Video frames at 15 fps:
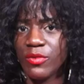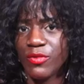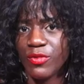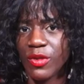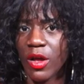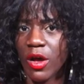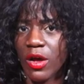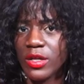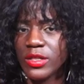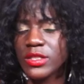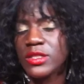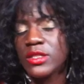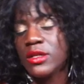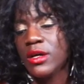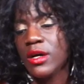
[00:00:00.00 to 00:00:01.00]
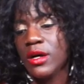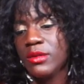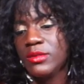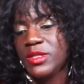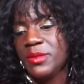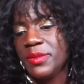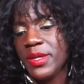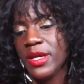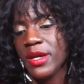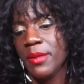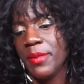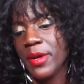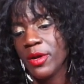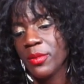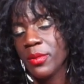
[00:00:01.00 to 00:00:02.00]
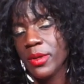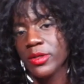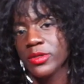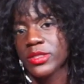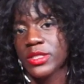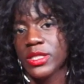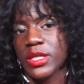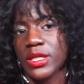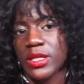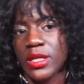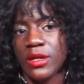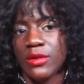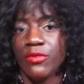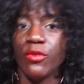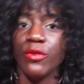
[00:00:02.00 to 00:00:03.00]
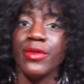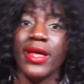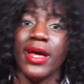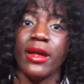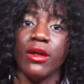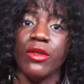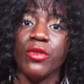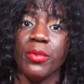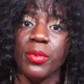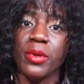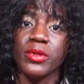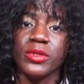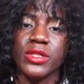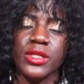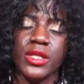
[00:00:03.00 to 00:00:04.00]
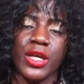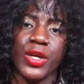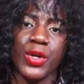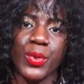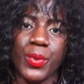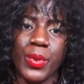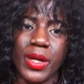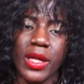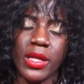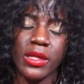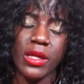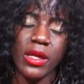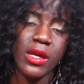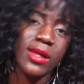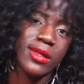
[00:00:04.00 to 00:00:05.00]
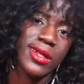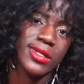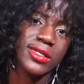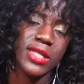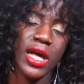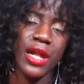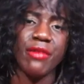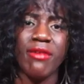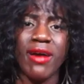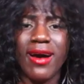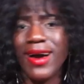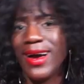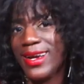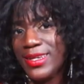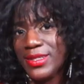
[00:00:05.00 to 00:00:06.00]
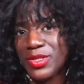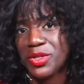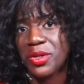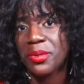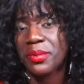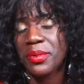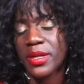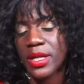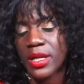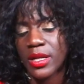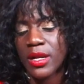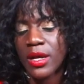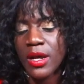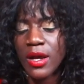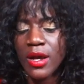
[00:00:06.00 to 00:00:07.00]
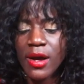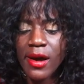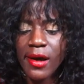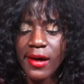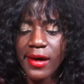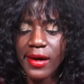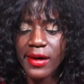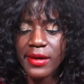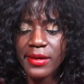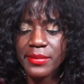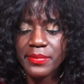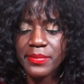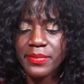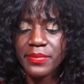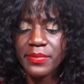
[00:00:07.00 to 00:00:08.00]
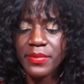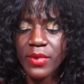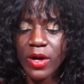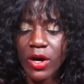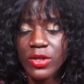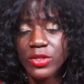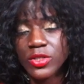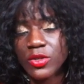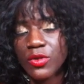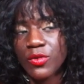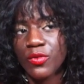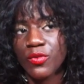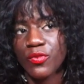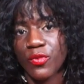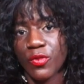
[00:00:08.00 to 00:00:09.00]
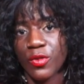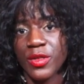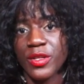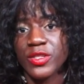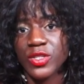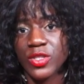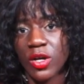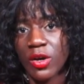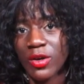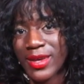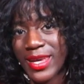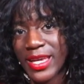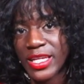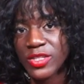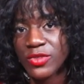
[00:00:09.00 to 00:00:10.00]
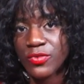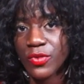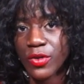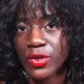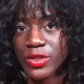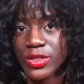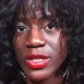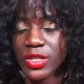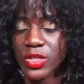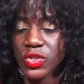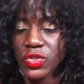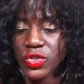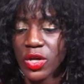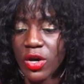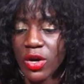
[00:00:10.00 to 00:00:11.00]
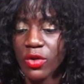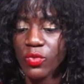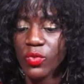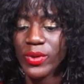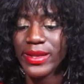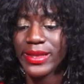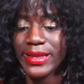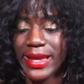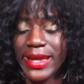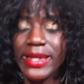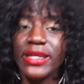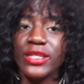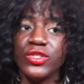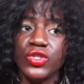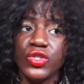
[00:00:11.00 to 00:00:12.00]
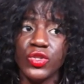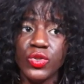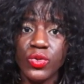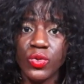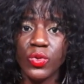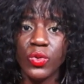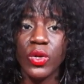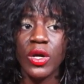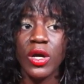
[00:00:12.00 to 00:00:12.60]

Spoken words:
flaws to be a better person for that other person that you're with. That's kind of how I interpret it. Also, for the song, each verse in the song related to